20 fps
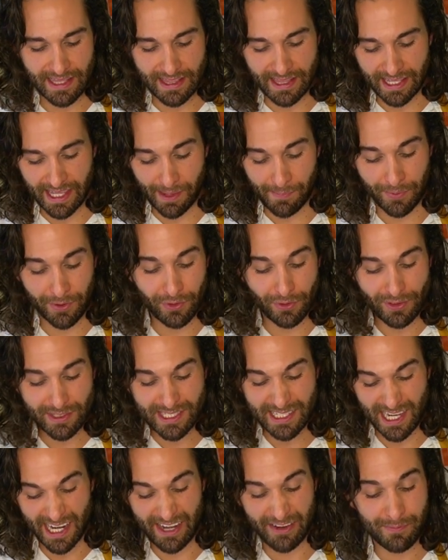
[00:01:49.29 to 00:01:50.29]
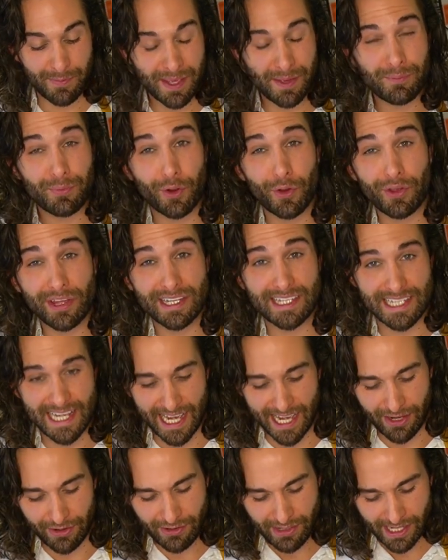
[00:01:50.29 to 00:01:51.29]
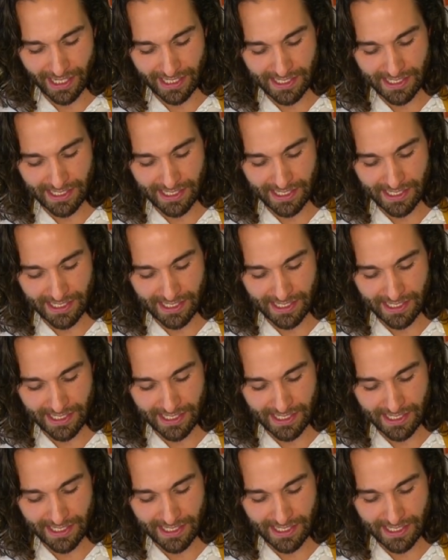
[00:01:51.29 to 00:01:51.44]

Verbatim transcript: the chemicals kind of being broken down,